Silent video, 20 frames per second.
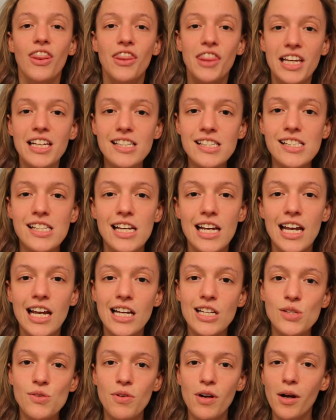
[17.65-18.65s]
This
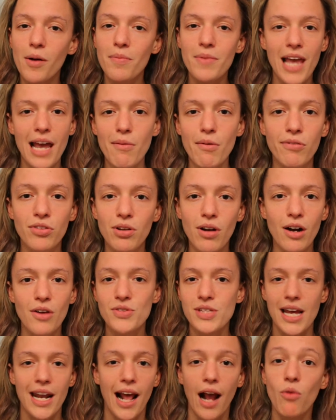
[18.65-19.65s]
is from Game of
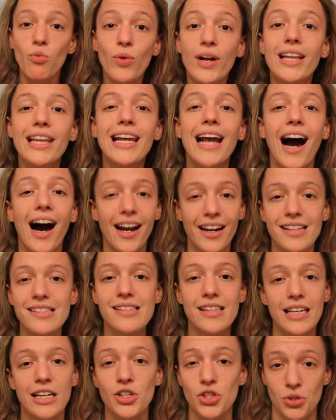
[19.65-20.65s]
Thrones, and I really
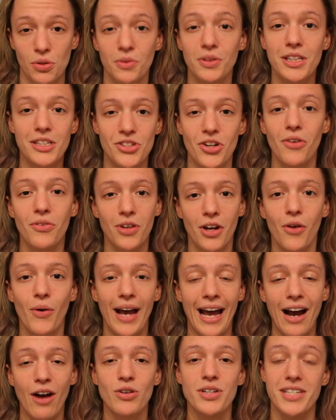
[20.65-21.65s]
honestly and truly don't know
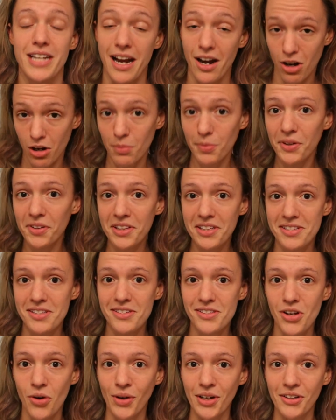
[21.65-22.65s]
how terrible this
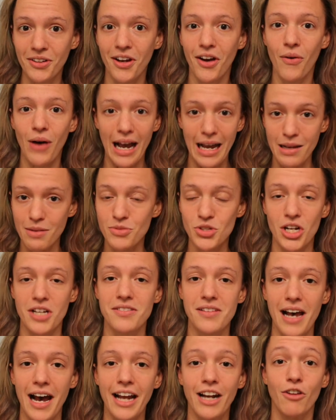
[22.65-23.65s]
is going to go. I am
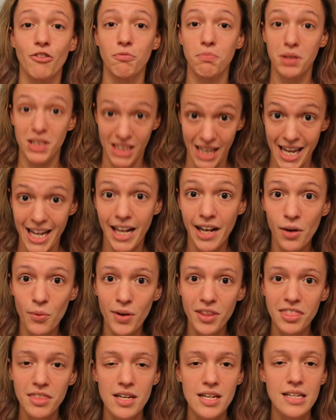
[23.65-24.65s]
just kind of playing
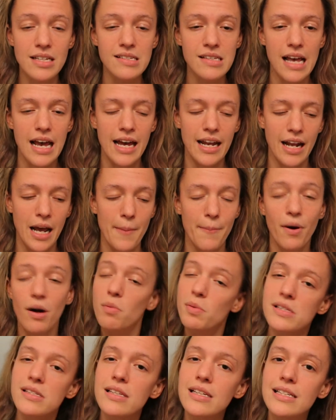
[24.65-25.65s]
with things, and I
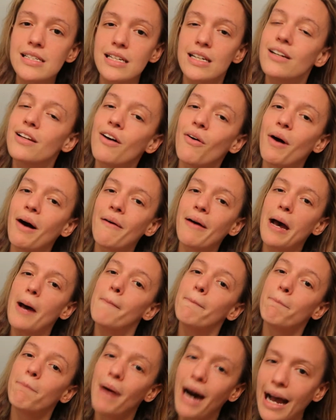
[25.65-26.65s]
purposely didn't go out
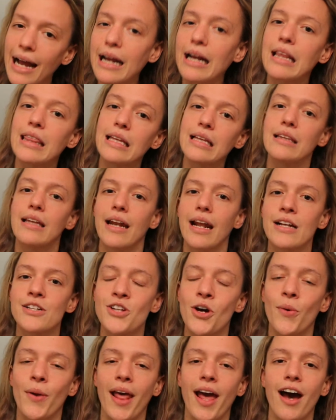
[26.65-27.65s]
and buy anything that I
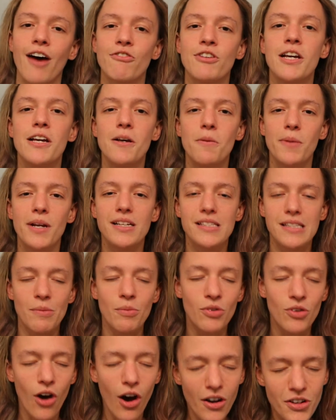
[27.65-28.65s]
don't have because
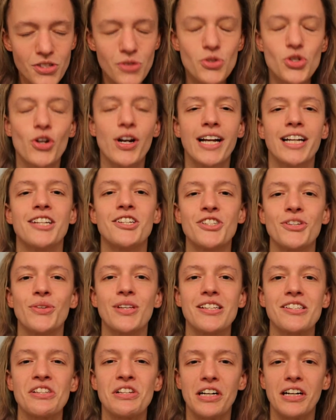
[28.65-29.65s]
I'm also trying to do
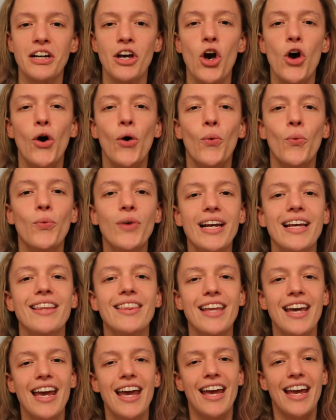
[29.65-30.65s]
this look
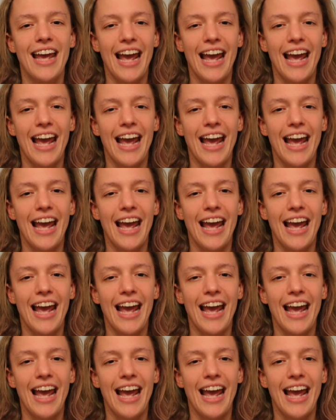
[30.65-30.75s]
with